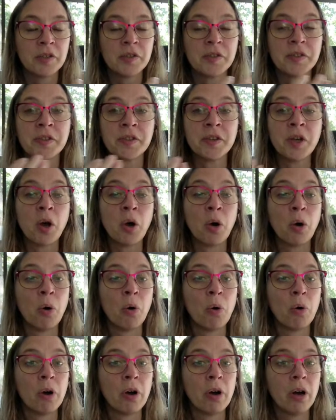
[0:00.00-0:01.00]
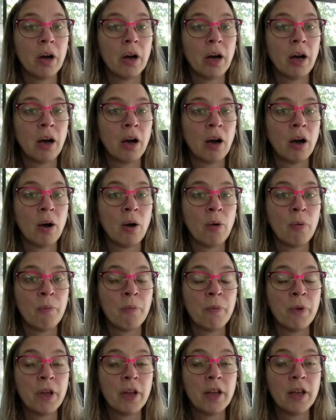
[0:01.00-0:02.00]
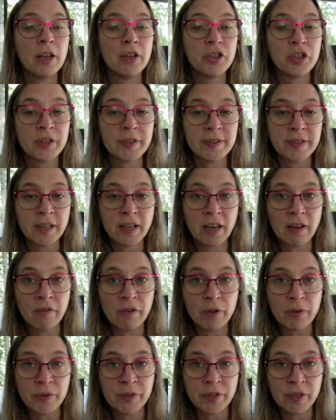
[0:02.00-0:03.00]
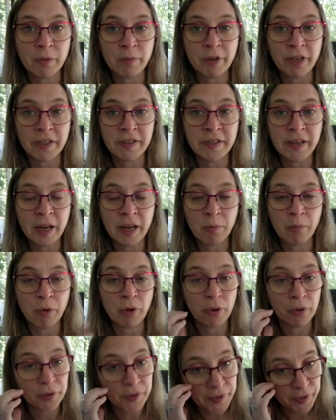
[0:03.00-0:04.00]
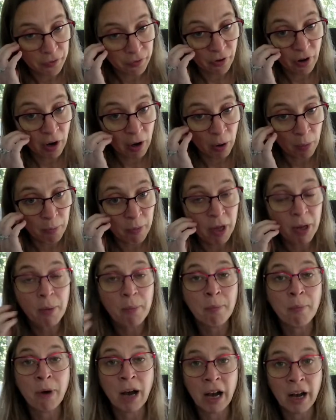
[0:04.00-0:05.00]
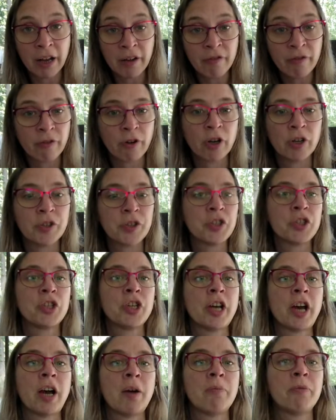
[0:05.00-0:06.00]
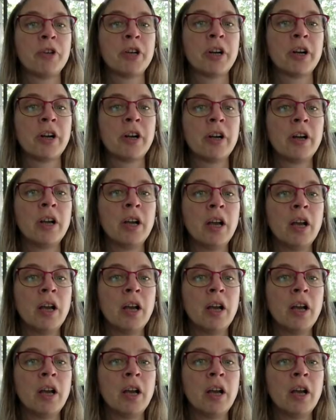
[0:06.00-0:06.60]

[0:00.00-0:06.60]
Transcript: So just to give you some examples from my first chapter,